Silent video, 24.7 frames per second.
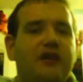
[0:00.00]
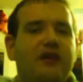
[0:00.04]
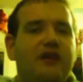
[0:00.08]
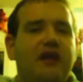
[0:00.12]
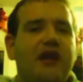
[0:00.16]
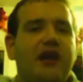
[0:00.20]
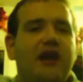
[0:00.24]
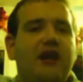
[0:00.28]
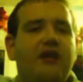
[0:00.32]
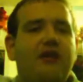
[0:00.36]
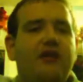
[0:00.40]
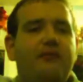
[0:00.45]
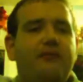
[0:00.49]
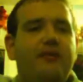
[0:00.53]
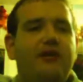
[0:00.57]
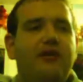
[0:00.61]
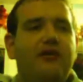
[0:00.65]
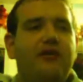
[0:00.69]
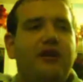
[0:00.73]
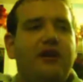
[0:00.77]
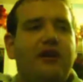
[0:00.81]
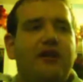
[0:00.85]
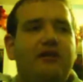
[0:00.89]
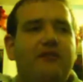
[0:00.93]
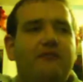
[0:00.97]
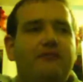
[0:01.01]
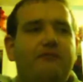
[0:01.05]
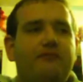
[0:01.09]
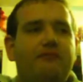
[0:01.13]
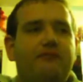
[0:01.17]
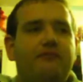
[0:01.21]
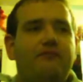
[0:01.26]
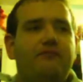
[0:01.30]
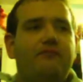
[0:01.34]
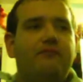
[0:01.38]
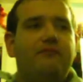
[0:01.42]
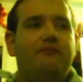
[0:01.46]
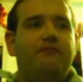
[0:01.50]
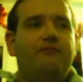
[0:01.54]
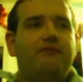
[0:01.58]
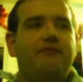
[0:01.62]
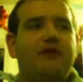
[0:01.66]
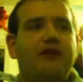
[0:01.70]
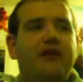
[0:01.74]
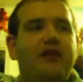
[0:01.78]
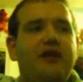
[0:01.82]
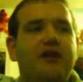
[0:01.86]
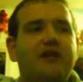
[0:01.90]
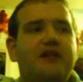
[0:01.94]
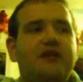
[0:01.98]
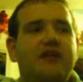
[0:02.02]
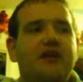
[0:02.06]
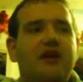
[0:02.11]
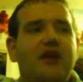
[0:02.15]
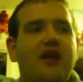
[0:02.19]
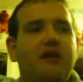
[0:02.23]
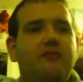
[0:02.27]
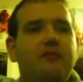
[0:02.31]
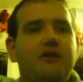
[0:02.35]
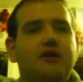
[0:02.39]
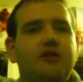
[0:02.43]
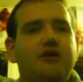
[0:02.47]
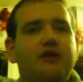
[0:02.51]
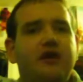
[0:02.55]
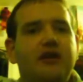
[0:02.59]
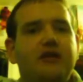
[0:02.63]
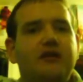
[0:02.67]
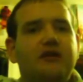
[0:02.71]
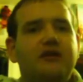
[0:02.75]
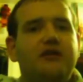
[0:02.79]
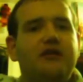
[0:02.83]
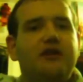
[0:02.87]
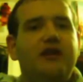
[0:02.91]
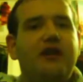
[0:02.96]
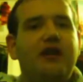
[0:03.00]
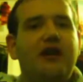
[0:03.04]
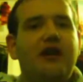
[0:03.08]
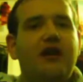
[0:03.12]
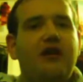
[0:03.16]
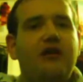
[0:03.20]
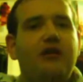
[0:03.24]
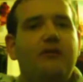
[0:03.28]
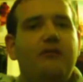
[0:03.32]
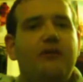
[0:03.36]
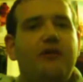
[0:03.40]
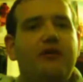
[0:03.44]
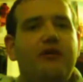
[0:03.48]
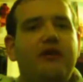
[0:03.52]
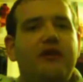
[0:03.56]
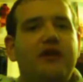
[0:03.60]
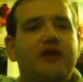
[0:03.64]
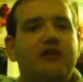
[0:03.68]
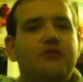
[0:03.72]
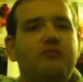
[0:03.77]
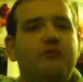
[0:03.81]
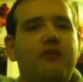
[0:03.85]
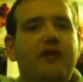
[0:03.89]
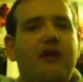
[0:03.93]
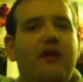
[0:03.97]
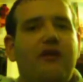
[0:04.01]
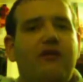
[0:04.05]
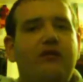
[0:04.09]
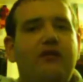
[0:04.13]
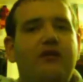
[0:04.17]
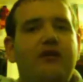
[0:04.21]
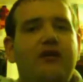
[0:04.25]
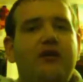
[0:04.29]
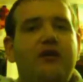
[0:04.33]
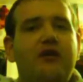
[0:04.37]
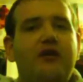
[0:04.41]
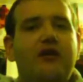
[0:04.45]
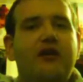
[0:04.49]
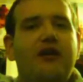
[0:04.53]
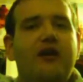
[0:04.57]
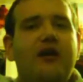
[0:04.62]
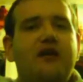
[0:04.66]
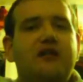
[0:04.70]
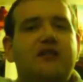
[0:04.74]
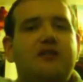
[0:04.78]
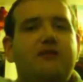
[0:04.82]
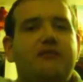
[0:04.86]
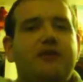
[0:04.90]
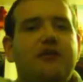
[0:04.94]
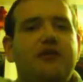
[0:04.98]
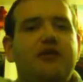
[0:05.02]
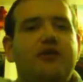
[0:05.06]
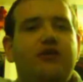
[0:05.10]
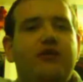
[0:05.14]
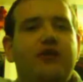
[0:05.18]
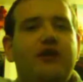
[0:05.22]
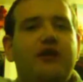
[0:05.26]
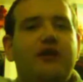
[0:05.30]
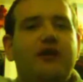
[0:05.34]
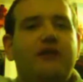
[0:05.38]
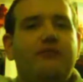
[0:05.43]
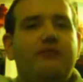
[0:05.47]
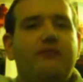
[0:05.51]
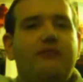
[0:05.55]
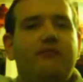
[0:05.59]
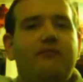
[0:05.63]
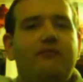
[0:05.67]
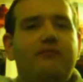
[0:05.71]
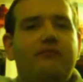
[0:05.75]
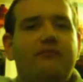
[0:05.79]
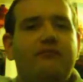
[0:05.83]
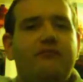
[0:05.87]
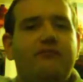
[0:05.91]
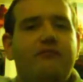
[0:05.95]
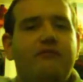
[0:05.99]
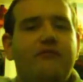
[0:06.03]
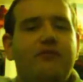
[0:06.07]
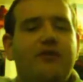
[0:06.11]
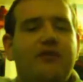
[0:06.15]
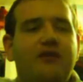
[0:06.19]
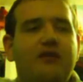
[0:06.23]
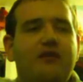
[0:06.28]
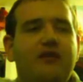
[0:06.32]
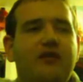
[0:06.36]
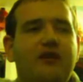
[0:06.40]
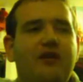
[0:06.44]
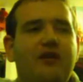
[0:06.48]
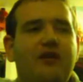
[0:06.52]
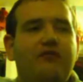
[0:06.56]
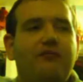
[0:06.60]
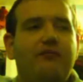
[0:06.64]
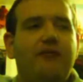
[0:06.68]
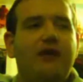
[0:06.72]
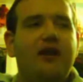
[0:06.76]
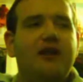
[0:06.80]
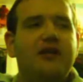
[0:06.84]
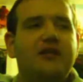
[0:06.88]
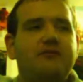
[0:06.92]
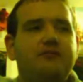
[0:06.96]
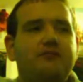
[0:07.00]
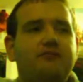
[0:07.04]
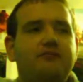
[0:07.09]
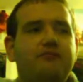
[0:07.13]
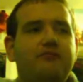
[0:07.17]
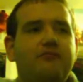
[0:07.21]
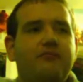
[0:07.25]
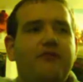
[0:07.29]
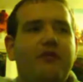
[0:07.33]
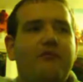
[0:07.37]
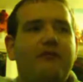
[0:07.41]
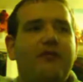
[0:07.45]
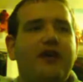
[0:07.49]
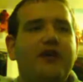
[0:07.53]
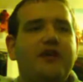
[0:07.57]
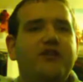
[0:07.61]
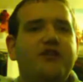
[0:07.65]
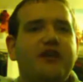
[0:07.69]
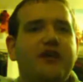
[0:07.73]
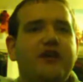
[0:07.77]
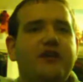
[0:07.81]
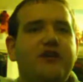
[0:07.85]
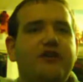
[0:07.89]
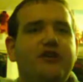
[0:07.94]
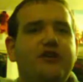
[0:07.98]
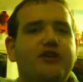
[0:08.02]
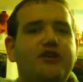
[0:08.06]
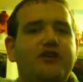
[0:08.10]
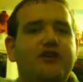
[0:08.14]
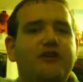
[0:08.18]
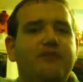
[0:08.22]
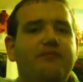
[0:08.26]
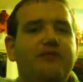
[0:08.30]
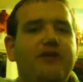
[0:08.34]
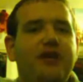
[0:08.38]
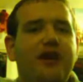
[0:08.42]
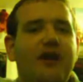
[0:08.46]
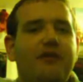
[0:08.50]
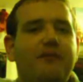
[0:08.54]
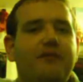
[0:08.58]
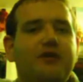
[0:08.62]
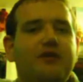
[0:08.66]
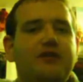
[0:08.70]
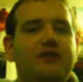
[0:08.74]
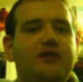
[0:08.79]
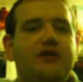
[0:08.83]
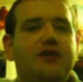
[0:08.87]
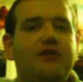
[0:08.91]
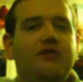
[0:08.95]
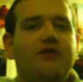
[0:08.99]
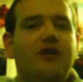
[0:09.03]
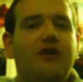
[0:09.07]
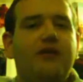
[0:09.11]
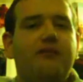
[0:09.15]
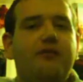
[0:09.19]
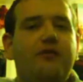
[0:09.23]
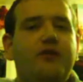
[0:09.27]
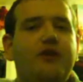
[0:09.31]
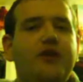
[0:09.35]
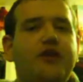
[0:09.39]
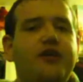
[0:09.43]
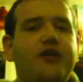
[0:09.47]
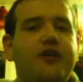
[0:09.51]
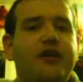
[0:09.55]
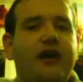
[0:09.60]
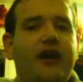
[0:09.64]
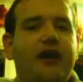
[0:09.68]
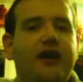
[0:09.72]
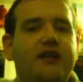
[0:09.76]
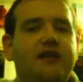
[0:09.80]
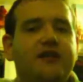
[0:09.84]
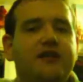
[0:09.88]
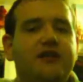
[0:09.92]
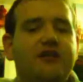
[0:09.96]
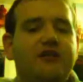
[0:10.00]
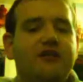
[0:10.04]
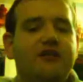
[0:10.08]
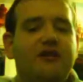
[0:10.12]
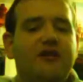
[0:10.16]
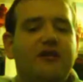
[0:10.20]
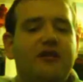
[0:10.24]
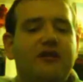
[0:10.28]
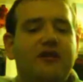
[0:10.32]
than the outer beauty. But yet, I am attracted to the outer beauty as well, as the majority of my gender should be able to appreciate.